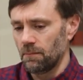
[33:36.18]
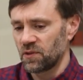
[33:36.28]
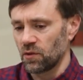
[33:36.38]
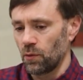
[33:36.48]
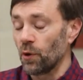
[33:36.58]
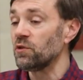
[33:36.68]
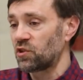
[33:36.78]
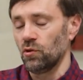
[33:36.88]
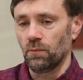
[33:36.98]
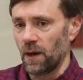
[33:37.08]
so those
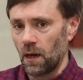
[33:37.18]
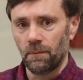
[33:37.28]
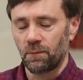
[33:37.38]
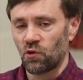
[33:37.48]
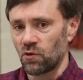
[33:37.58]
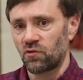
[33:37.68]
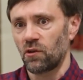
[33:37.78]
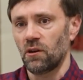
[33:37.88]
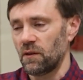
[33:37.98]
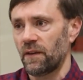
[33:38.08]
two, Chrono
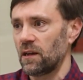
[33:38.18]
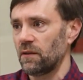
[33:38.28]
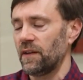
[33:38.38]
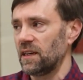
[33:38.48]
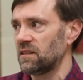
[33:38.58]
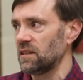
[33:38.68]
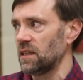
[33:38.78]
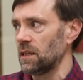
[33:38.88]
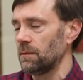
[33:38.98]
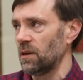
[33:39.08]
Trigger and Final
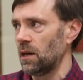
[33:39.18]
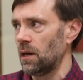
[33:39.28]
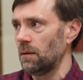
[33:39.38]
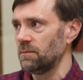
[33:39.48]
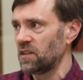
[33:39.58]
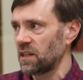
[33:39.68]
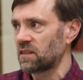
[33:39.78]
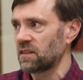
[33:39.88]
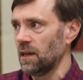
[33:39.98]
Fantasy VI.